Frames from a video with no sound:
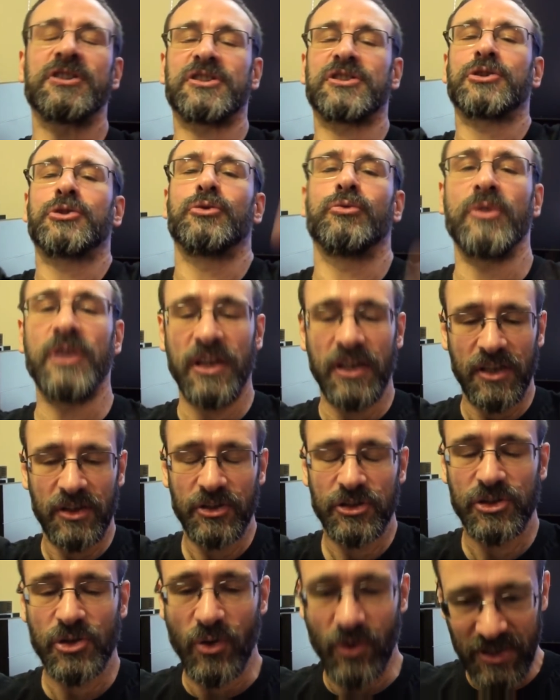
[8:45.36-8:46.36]

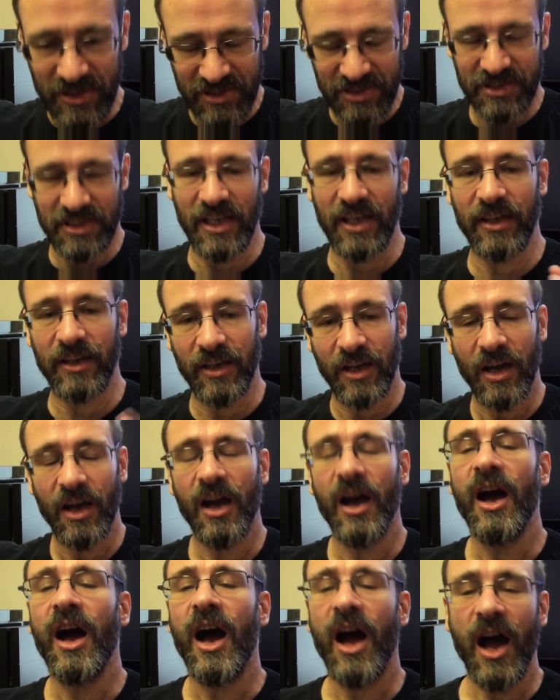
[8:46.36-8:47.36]
screen, joystick,
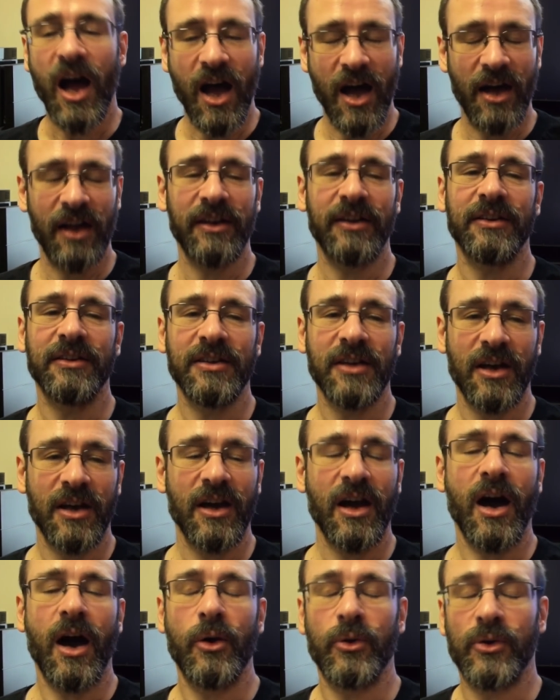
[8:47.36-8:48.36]
and
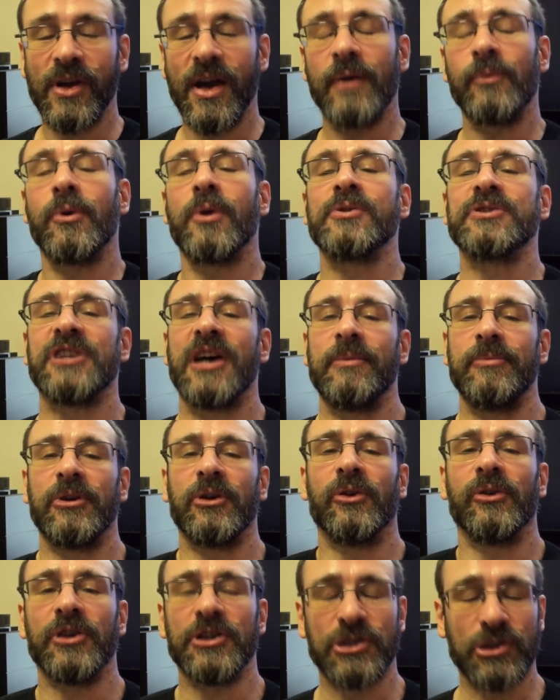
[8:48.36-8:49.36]
okay, what was happening
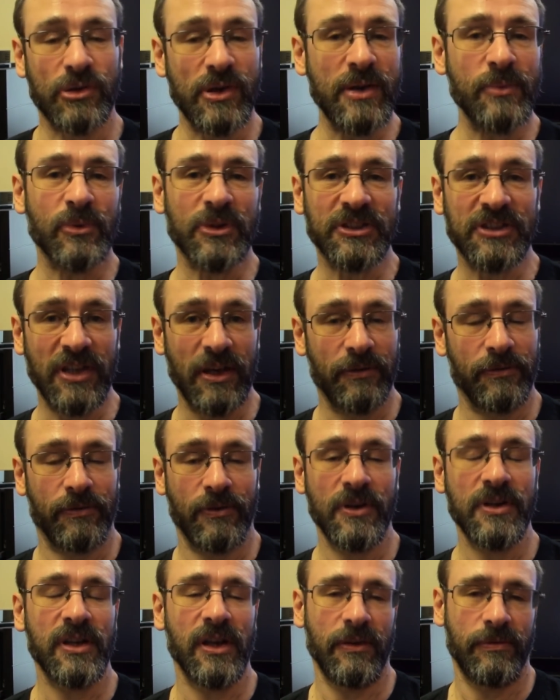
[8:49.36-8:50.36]
on the screen was
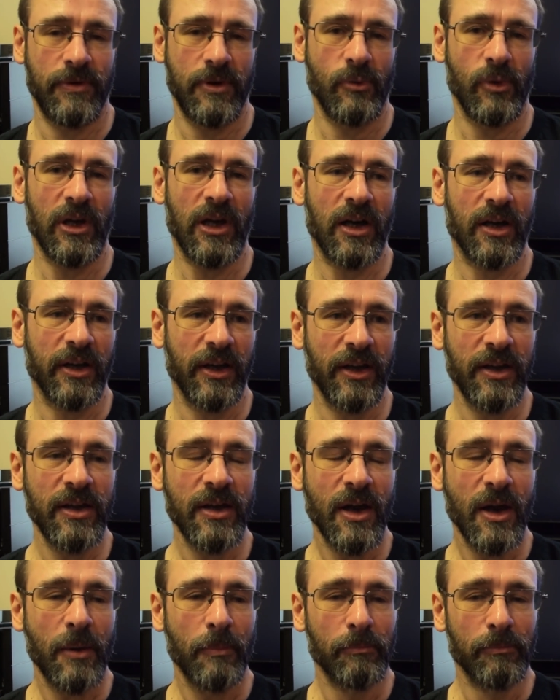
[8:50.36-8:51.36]
different if you were lucky,
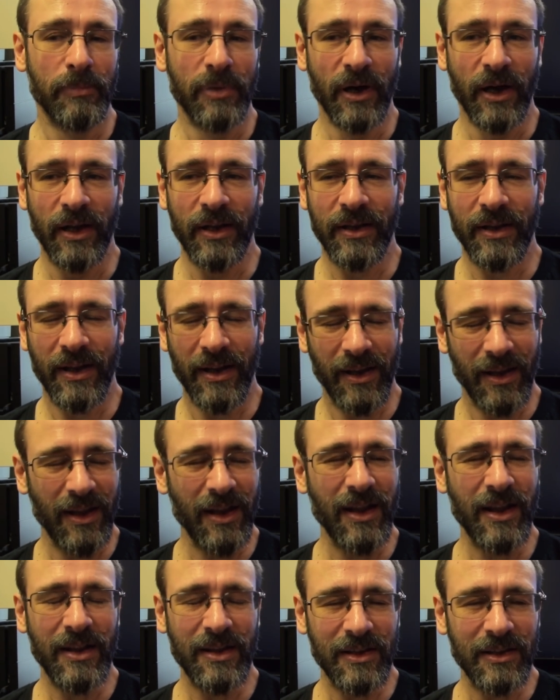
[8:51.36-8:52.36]
but
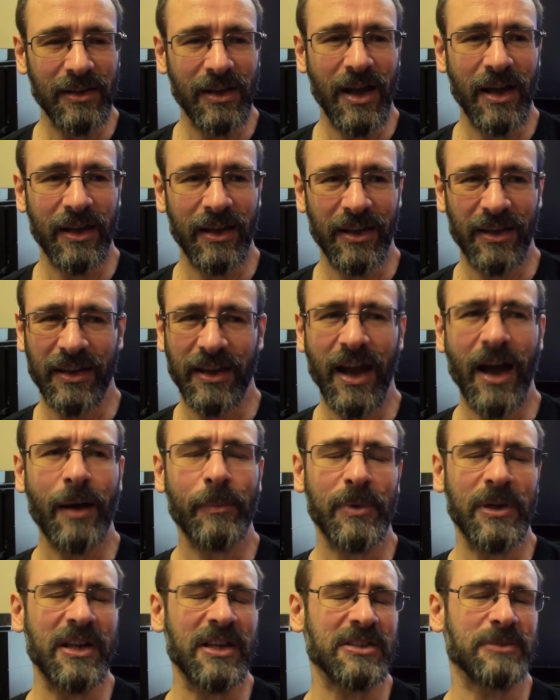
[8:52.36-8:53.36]

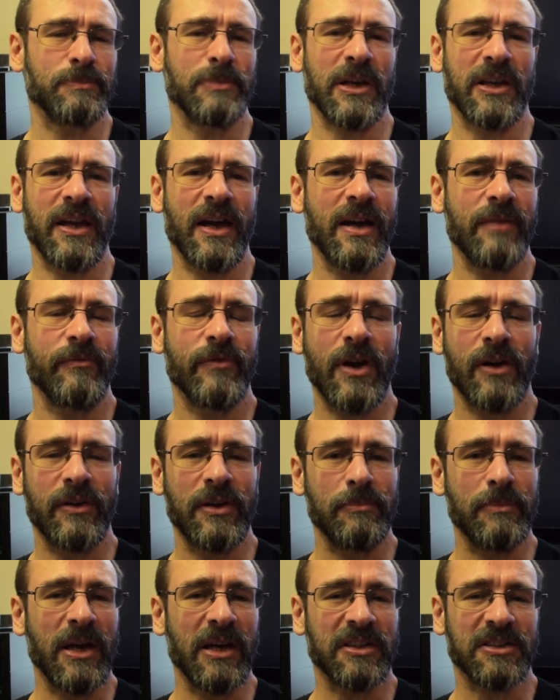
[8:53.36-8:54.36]
cabinets became very
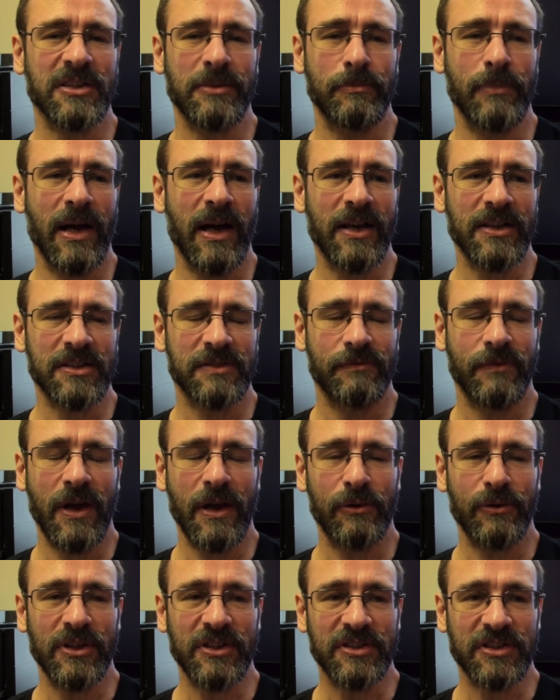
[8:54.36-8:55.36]
mix and match,
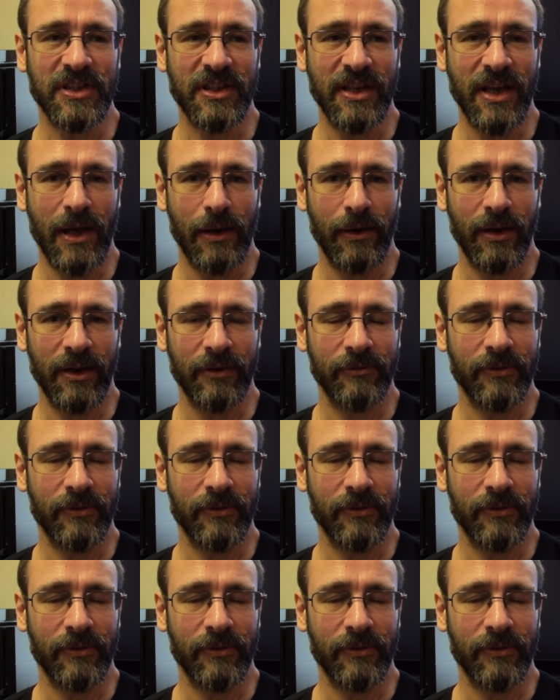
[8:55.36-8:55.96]
very generic,